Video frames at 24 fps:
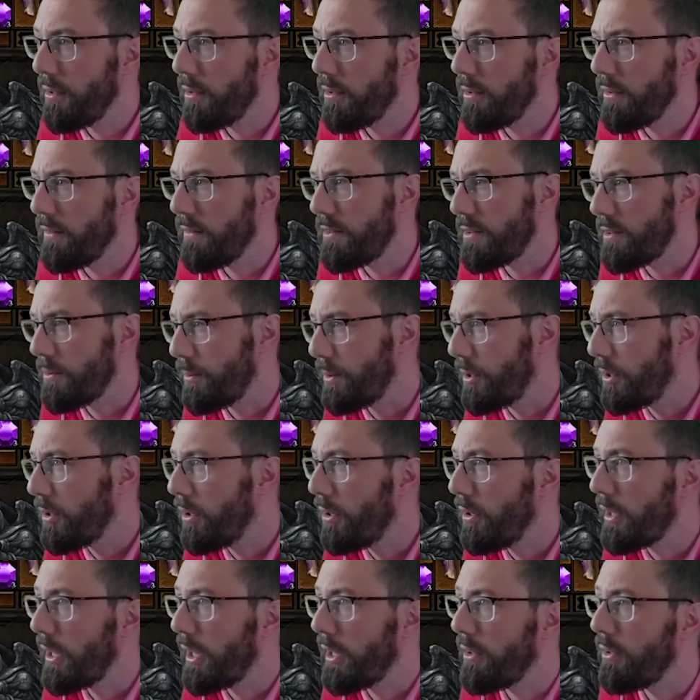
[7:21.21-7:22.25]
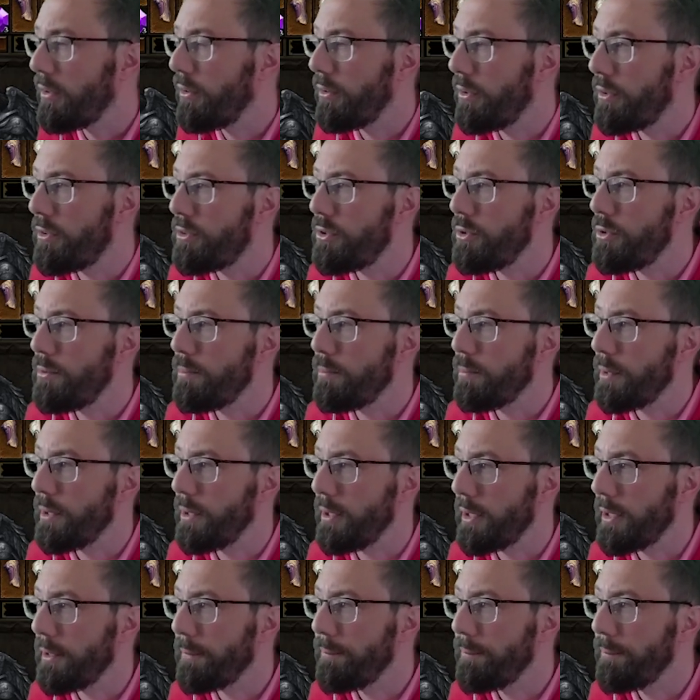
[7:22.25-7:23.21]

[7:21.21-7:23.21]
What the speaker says: Obviously, we can't get it on the Doombringer.